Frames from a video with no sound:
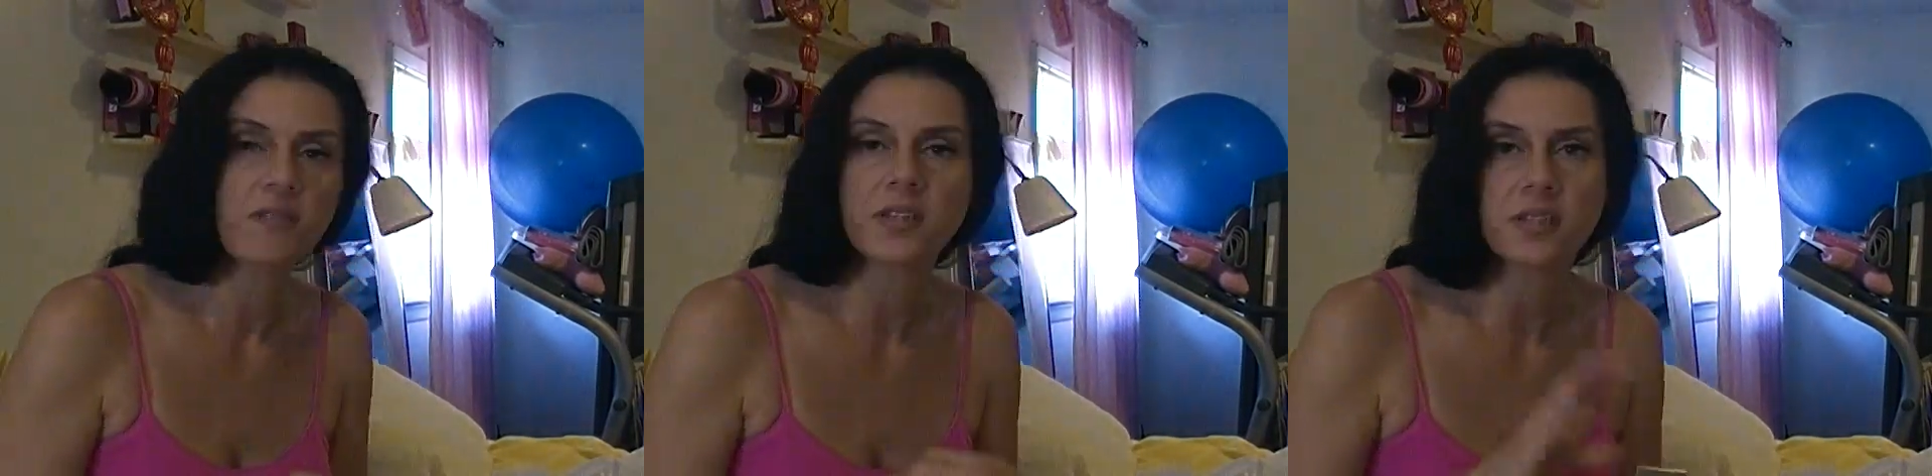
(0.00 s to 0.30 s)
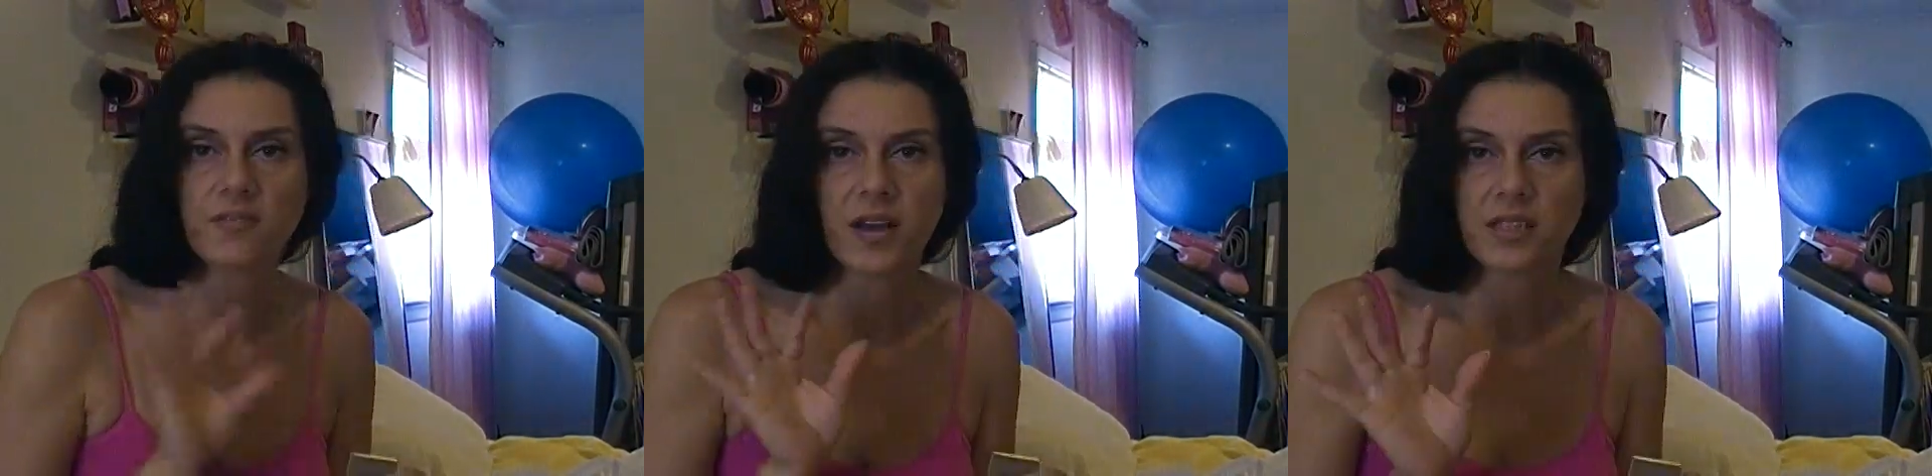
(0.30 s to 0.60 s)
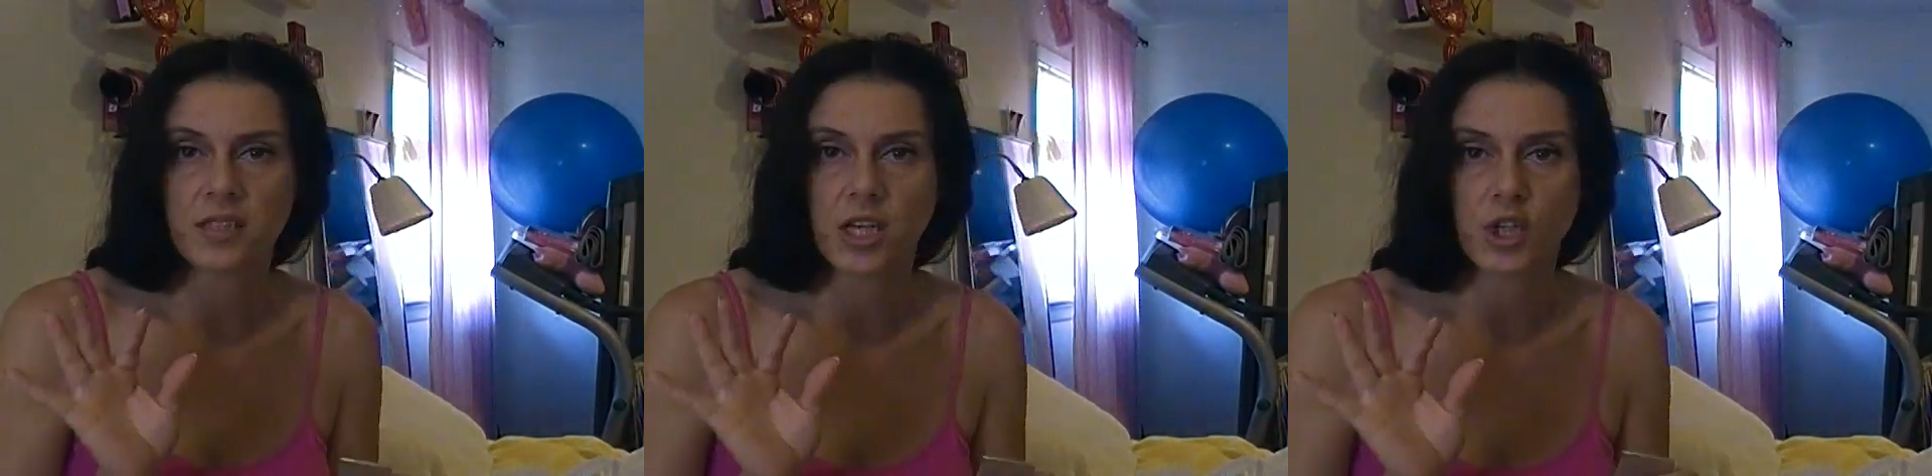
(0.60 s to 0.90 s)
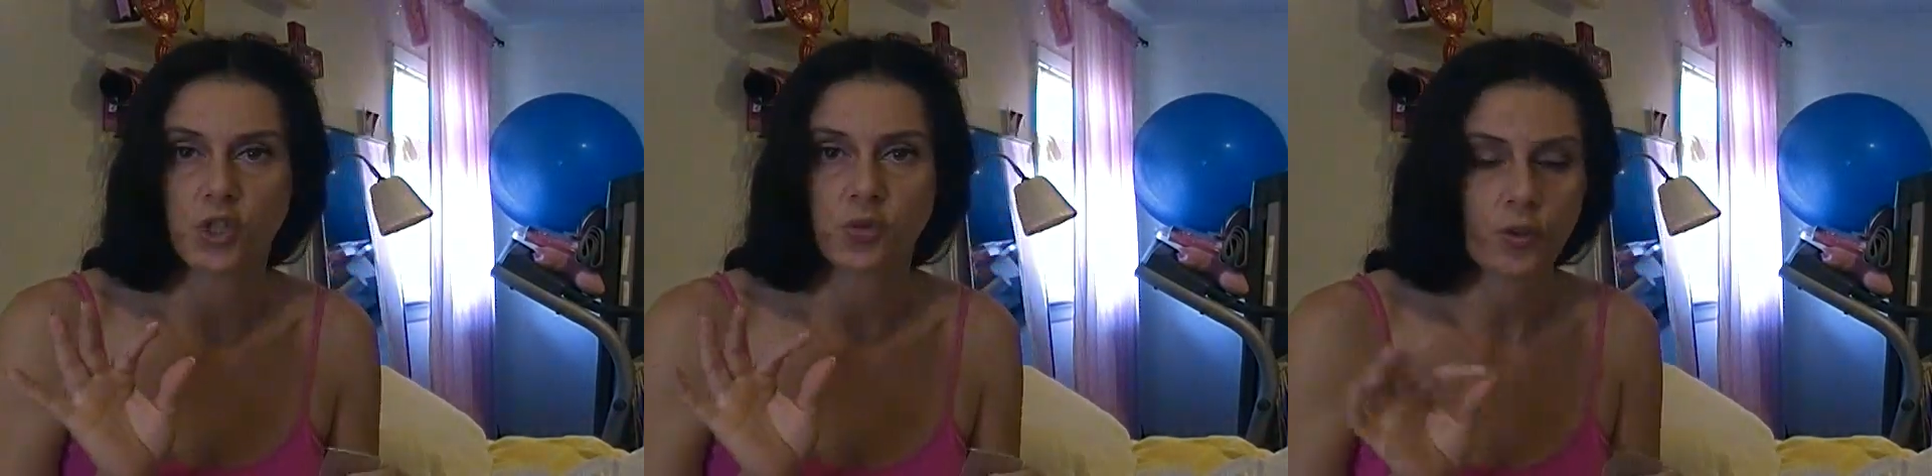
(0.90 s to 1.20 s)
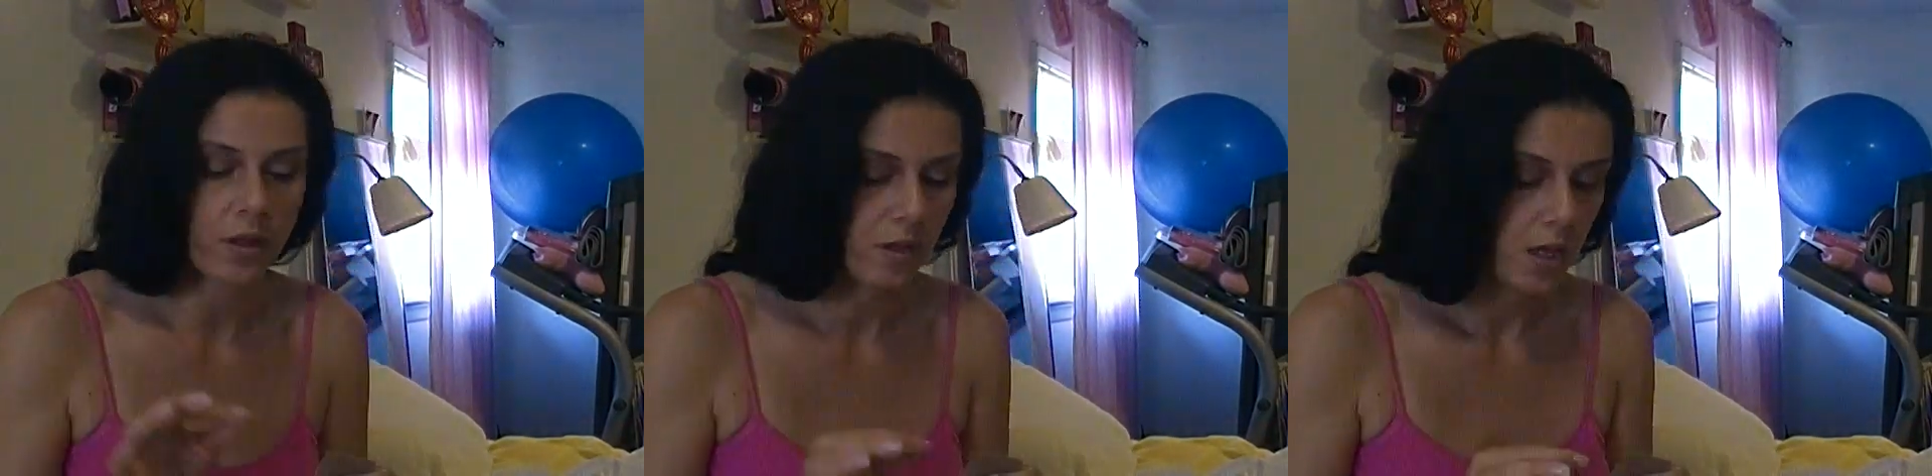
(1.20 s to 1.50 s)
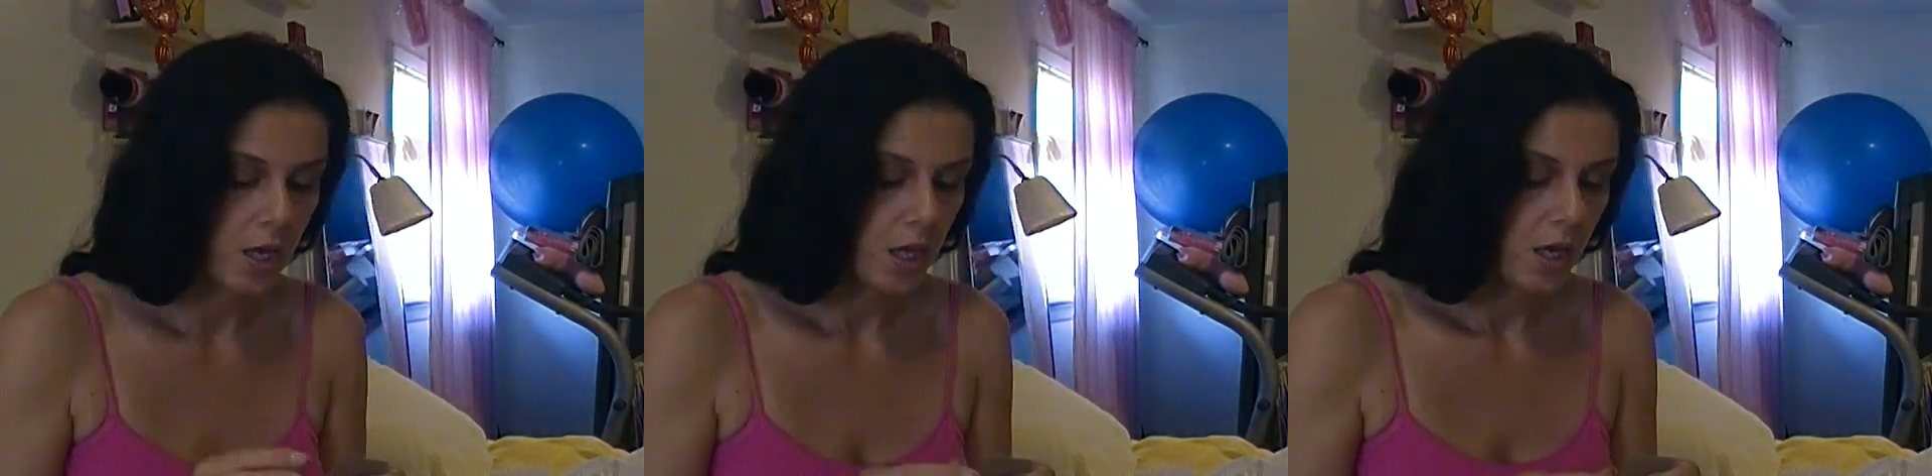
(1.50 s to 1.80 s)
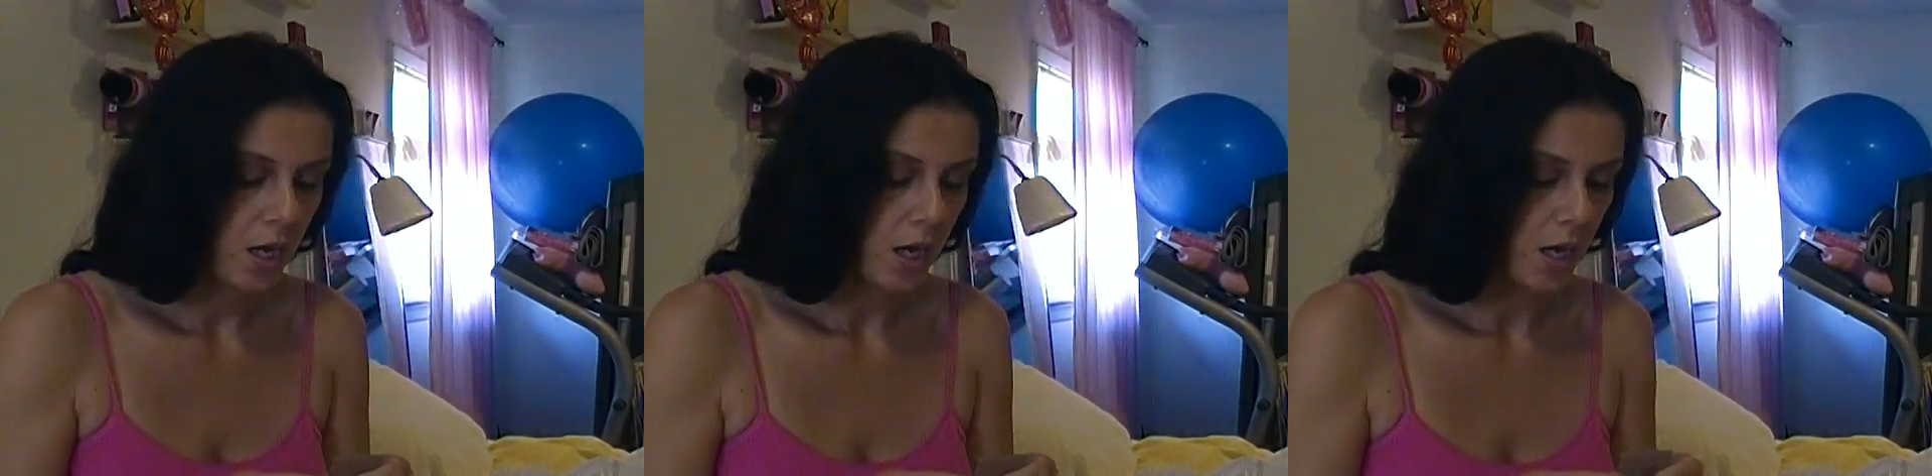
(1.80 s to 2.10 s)
have this fascination with
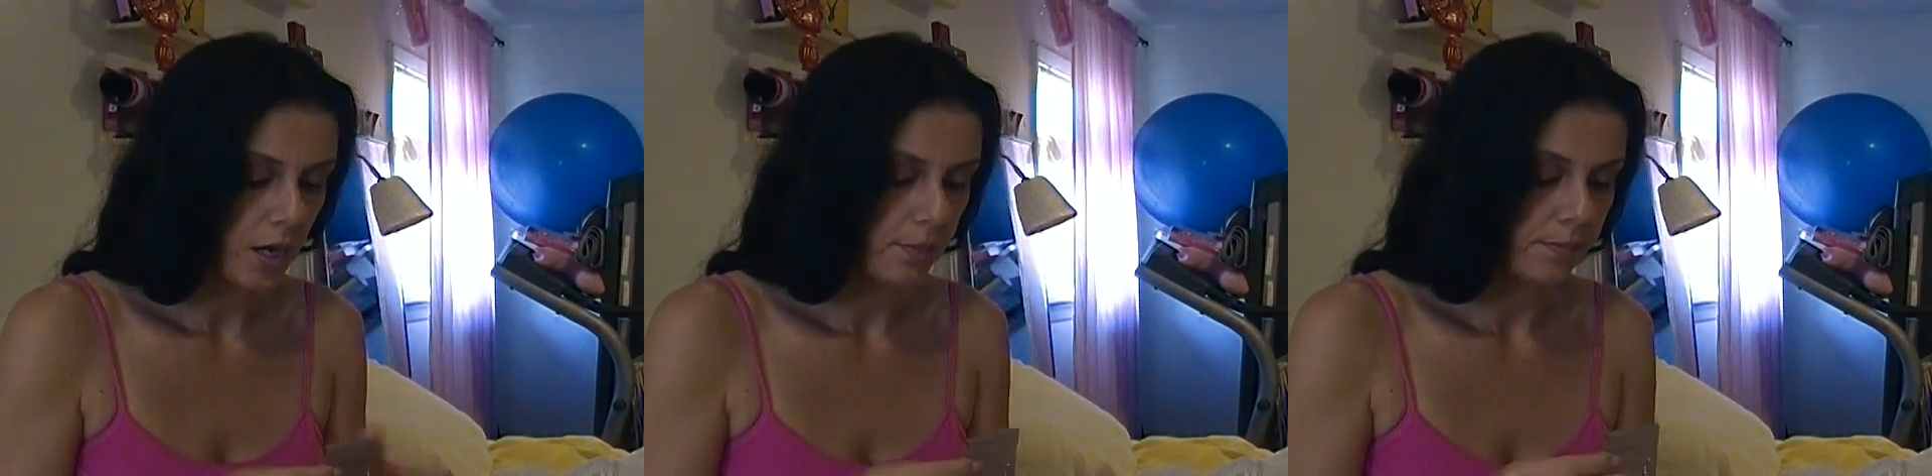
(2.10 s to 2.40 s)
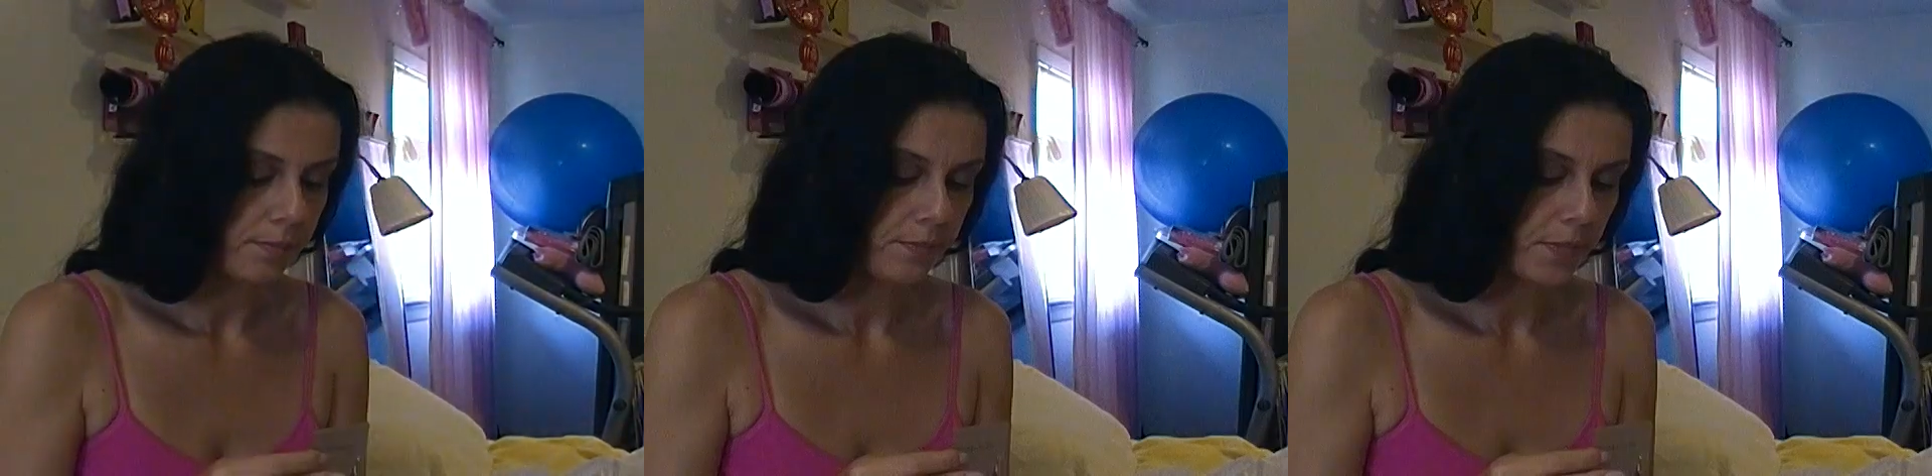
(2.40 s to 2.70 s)
um,